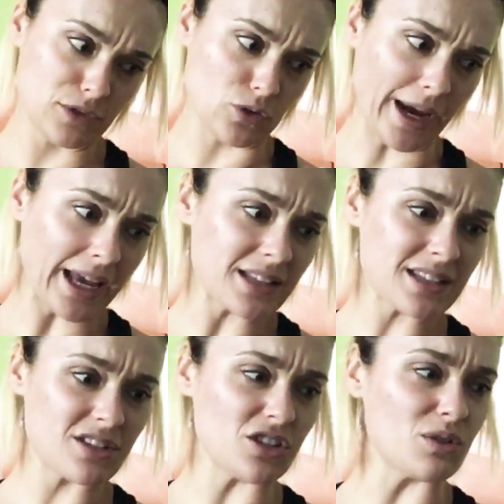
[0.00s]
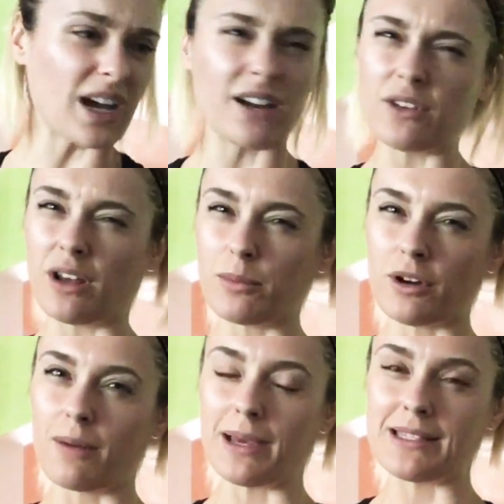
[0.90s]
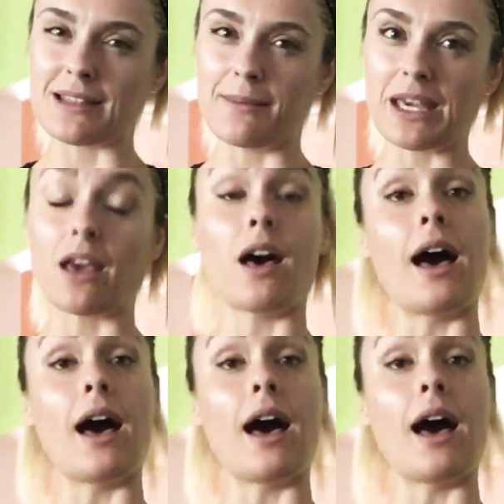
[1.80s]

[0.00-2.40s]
Grains do kind of a number on my stomach.